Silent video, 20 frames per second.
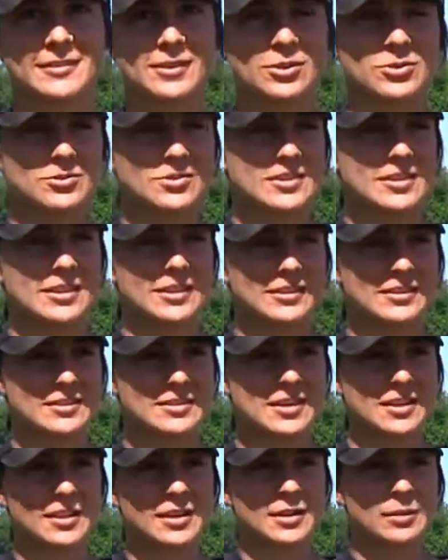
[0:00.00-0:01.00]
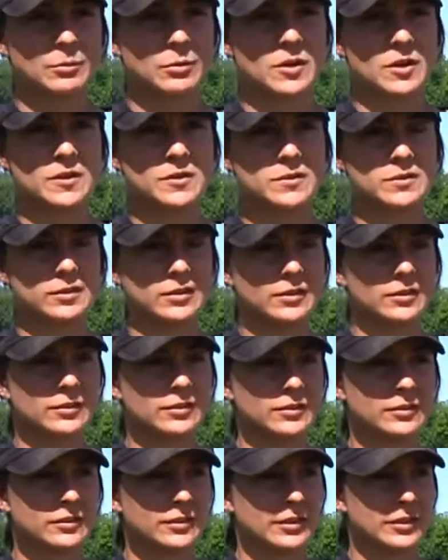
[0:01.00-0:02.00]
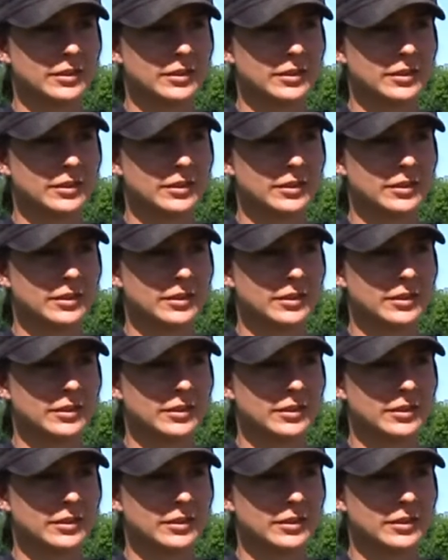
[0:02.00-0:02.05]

those things, but also